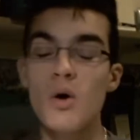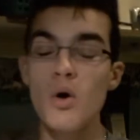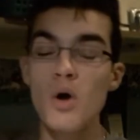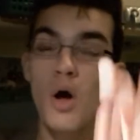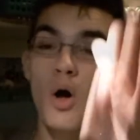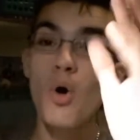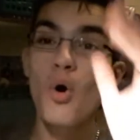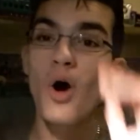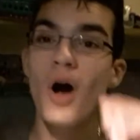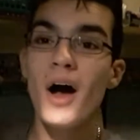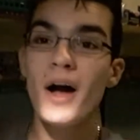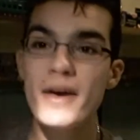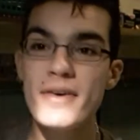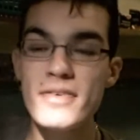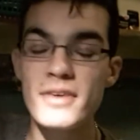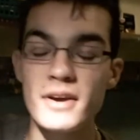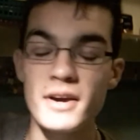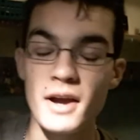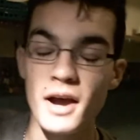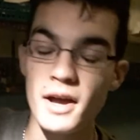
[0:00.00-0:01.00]
Oh, hi
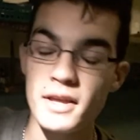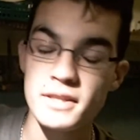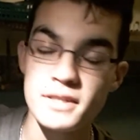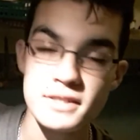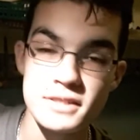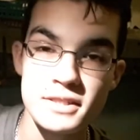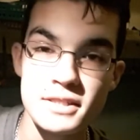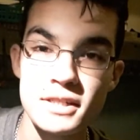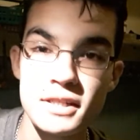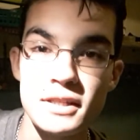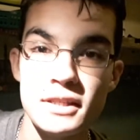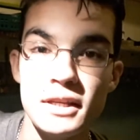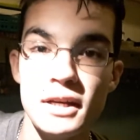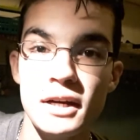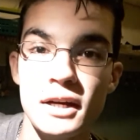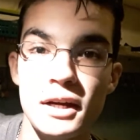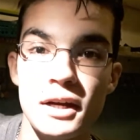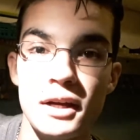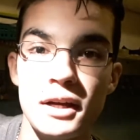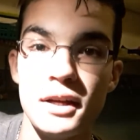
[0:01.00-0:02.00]
there. I didn't see you
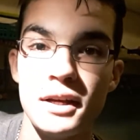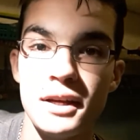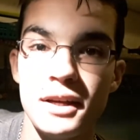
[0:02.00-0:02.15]
there.